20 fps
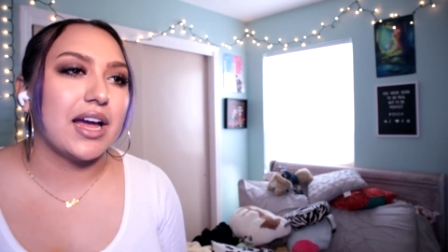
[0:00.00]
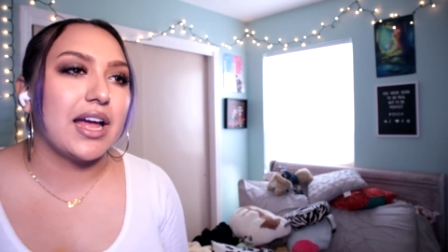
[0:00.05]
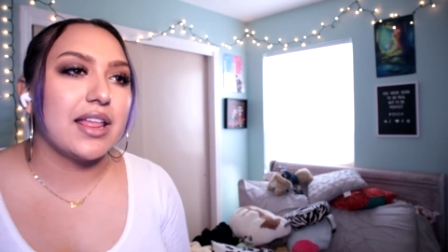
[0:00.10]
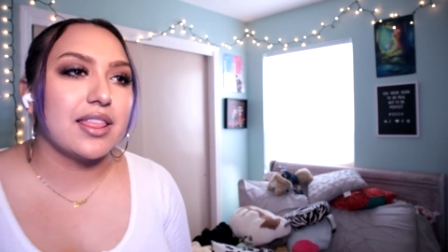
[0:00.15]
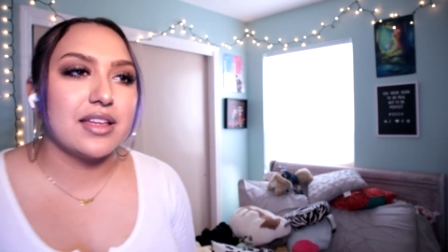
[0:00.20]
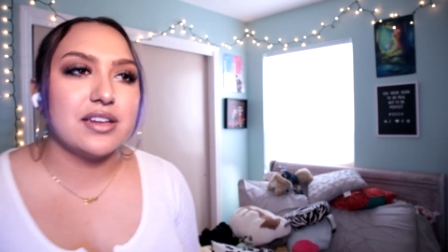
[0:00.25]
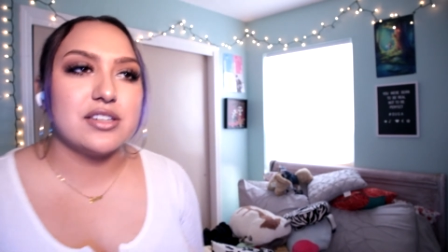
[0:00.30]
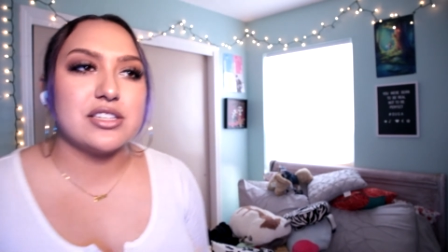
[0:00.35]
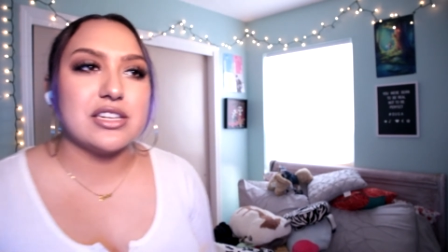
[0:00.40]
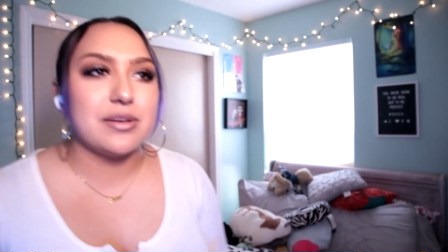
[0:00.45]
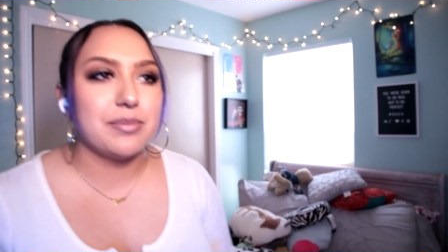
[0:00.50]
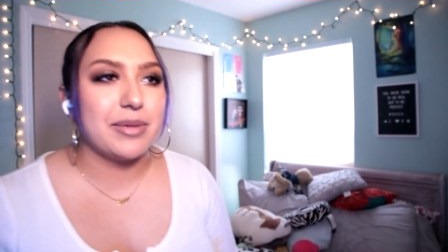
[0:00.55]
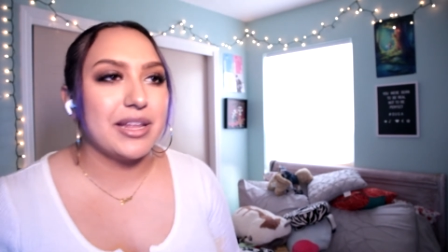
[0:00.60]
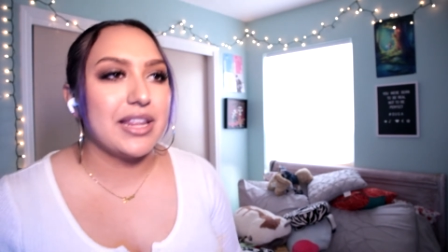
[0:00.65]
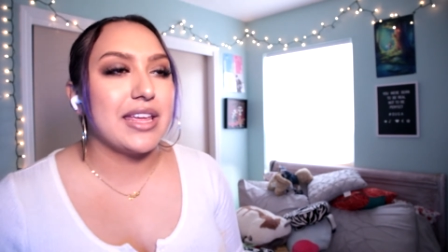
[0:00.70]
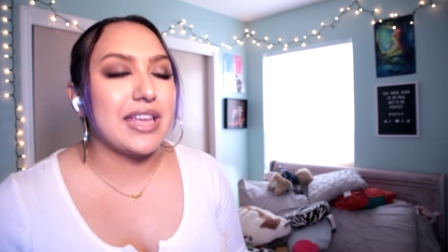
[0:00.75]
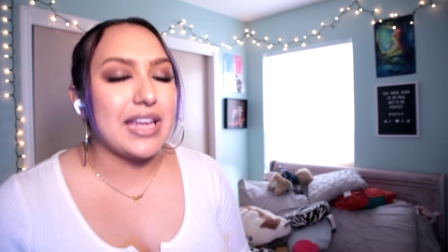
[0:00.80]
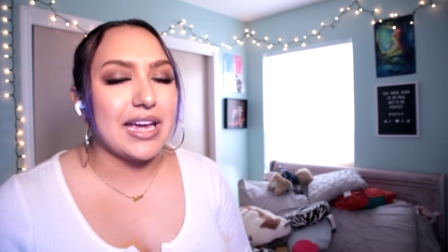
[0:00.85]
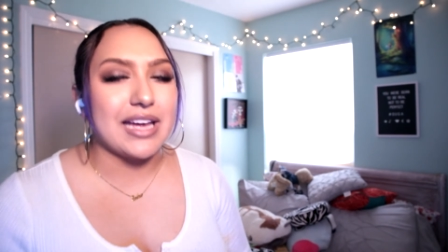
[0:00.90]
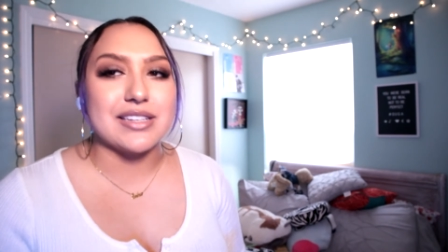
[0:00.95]
I
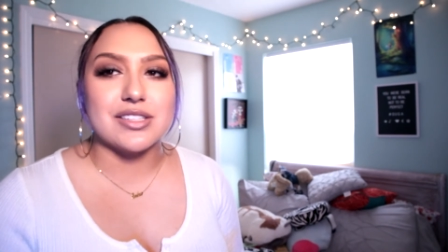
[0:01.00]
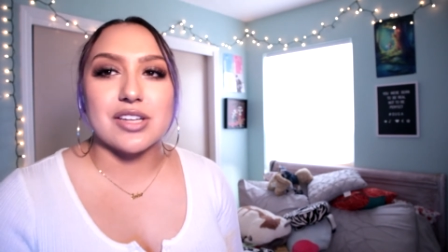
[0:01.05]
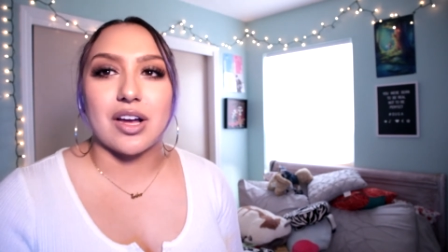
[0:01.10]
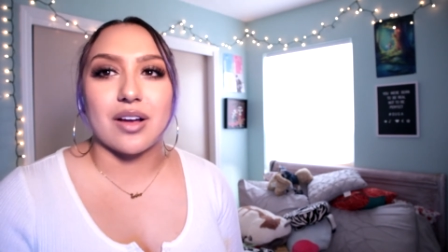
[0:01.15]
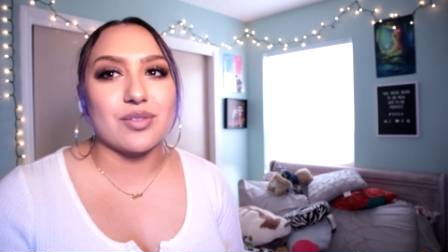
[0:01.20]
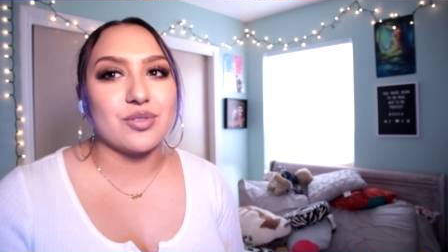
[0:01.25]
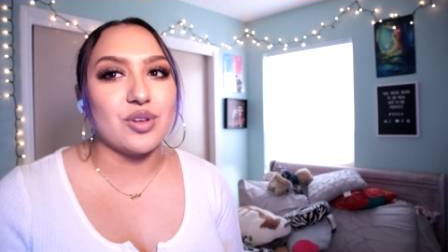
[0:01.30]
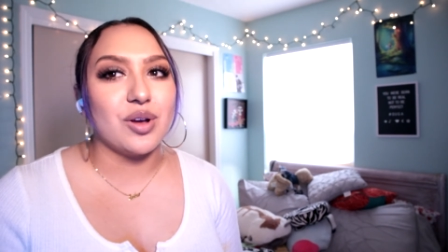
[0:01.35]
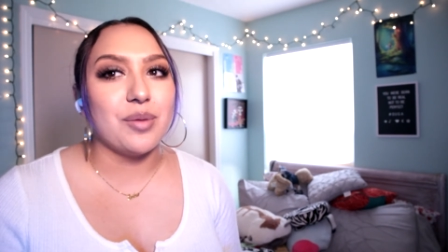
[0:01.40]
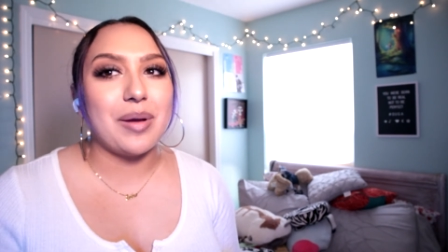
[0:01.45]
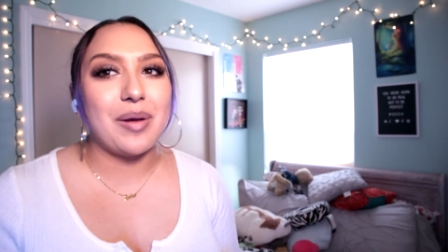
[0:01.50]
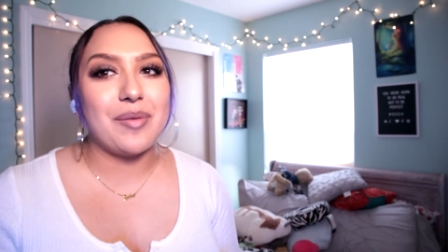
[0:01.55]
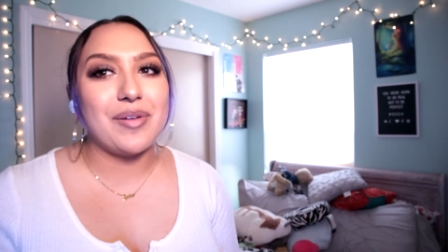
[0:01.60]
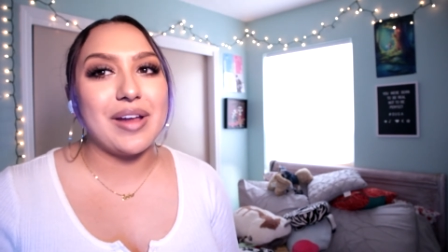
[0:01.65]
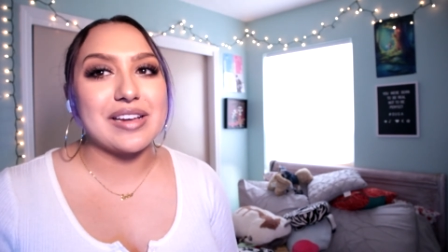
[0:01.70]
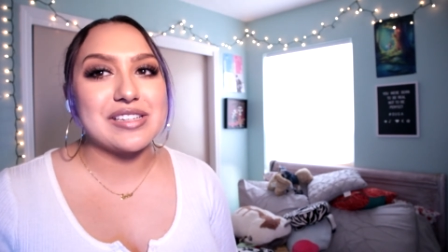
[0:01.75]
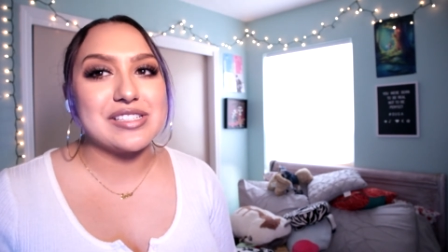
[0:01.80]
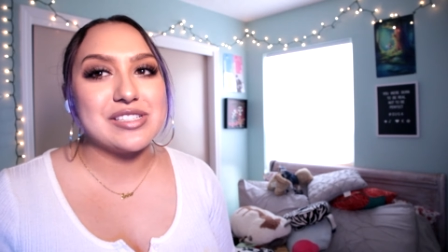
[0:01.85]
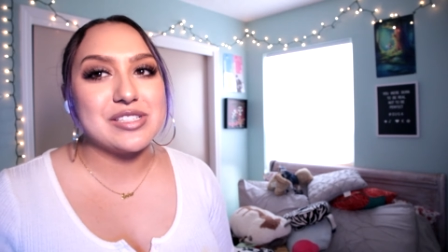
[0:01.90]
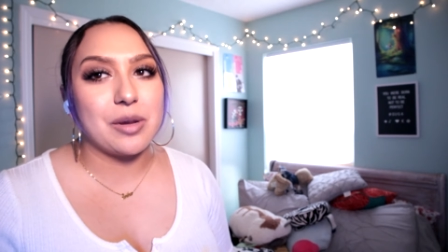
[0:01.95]
legitimately can't talk. So all my
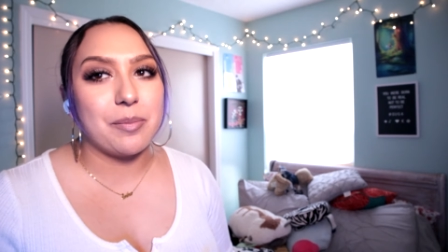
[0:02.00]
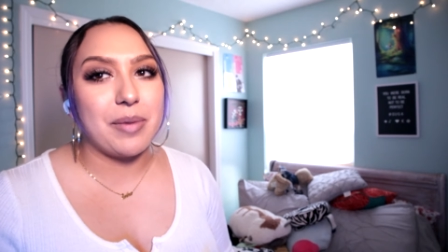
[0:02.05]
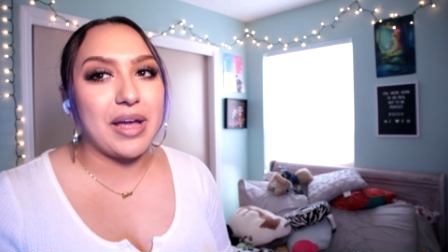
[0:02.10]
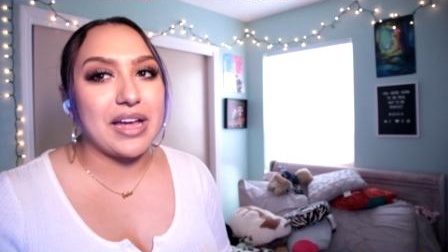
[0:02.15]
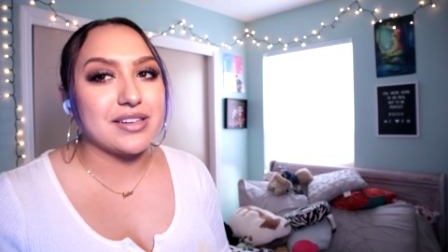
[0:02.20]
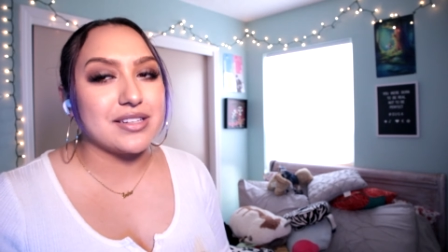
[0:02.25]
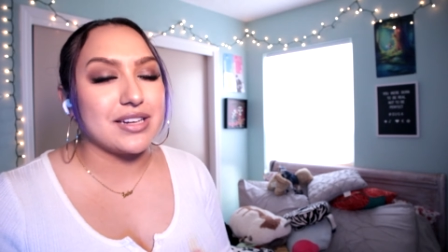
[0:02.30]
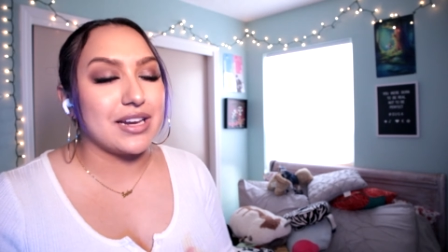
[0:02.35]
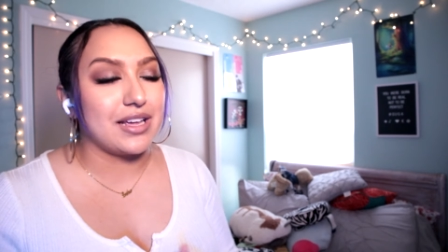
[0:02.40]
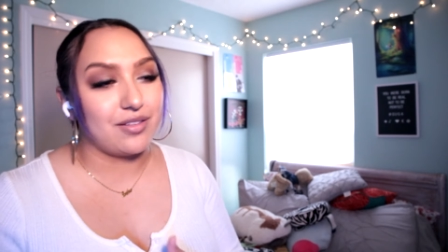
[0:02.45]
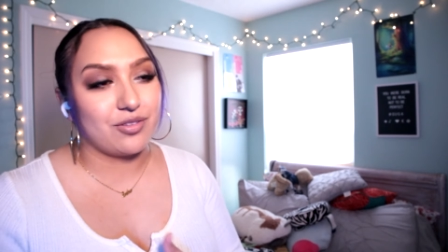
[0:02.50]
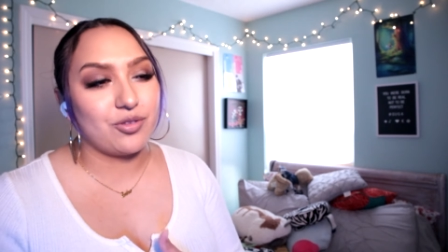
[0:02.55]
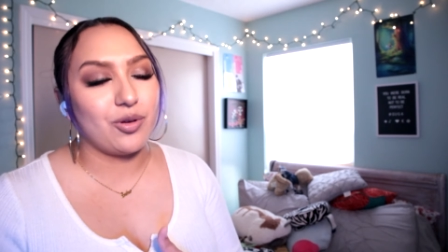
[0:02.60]
reactions are bad today.